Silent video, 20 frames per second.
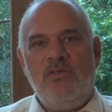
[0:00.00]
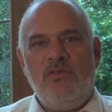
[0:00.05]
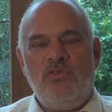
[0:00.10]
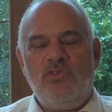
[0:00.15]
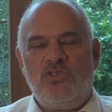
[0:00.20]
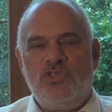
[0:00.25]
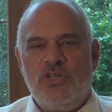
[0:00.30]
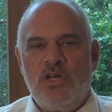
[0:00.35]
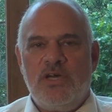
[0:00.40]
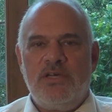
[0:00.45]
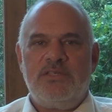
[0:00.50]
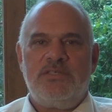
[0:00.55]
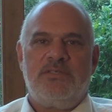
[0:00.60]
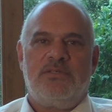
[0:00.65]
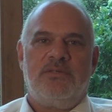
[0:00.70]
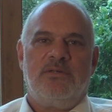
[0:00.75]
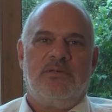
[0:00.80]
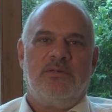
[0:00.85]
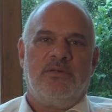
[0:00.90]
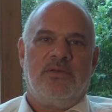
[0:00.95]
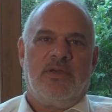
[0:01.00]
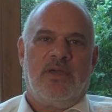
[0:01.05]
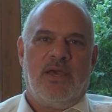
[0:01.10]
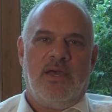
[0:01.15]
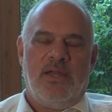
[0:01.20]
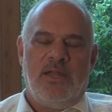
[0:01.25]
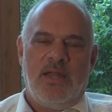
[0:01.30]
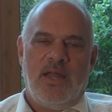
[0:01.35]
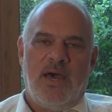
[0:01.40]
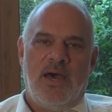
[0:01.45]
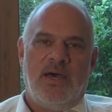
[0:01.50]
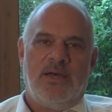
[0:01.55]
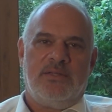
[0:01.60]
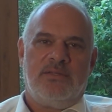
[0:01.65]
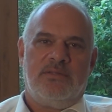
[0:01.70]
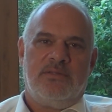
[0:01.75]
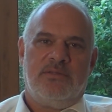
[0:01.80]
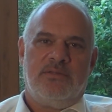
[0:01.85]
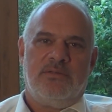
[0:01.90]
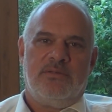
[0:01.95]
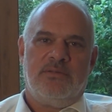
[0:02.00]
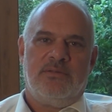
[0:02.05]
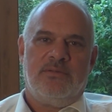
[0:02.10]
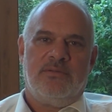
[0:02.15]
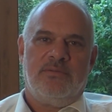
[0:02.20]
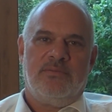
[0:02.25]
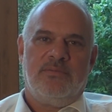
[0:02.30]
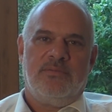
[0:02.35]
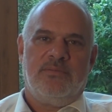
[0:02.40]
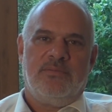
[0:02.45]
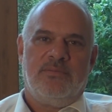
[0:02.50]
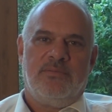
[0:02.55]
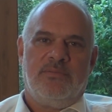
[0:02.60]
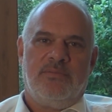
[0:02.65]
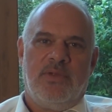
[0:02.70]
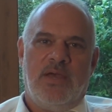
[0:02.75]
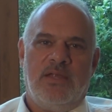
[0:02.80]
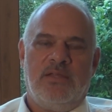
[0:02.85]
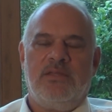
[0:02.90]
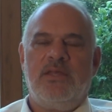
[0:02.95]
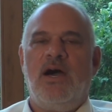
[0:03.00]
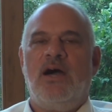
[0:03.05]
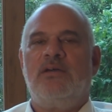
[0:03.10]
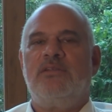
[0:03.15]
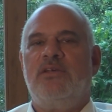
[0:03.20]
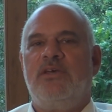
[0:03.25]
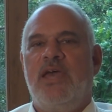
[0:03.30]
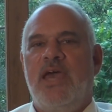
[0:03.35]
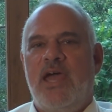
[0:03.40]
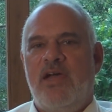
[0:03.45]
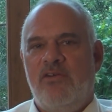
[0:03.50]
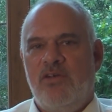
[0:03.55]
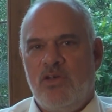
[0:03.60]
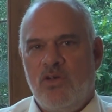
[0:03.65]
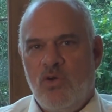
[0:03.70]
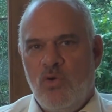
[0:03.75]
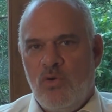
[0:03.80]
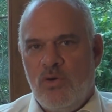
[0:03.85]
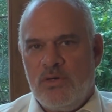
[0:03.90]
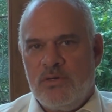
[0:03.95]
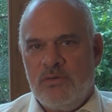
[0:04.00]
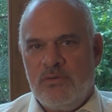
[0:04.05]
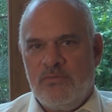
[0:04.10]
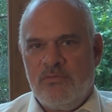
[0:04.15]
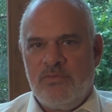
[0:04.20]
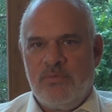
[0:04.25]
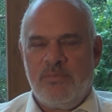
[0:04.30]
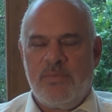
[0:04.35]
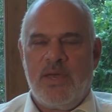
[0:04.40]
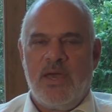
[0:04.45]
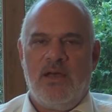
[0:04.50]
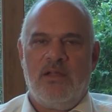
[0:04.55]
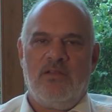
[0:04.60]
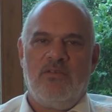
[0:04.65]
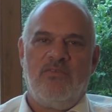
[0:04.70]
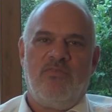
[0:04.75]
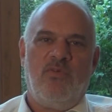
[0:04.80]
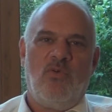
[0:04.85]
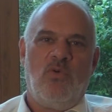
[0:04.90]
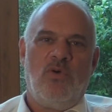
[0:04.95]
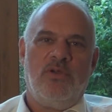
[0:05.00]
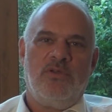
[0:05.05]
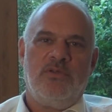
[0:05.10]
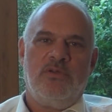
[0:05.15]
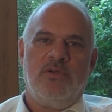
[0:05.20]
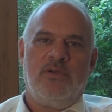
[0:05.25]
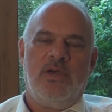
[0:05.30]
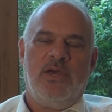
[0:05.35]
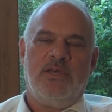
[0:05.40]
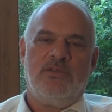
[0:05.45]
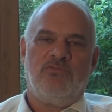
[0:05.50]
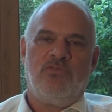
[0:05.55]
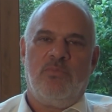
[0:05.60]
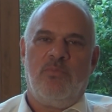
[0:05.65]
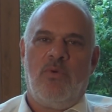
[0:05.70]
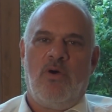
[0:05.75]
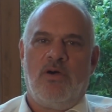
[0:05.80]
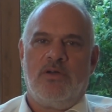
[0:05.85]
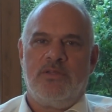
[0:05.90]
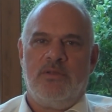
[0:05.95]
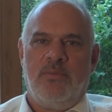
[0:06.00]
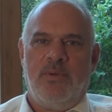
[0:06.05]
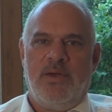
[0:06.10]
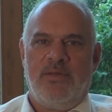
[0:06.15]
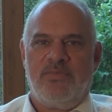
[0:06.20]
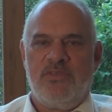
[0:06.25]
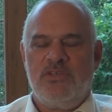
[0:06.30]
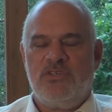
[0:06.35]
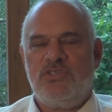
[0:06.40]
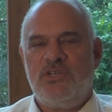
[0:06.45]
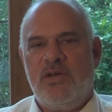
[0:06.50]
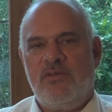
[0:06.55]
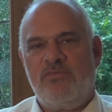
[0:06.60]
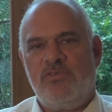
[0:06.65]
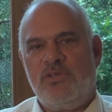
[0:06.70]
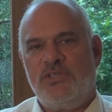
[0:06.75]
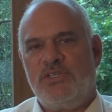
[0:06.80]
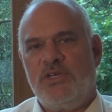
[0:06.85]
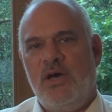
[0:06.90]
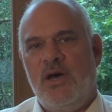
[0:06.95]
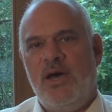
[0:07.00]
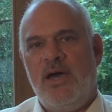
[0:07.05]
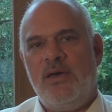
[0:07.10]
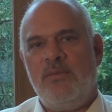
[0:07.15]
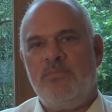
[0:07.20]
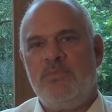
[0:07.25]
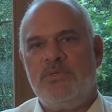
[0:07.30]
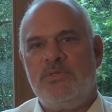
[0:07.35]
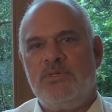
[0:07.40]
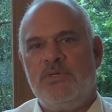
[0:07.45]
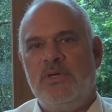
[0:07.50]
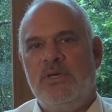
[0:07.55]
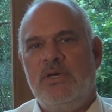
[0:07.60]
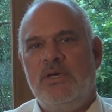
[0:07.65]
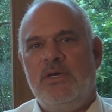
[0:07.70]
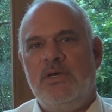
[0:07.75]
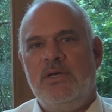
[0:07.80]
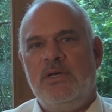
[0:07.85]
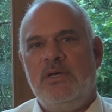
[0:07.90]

You just cannot, and Dr. Gary Gordon from California has remarked about this several times,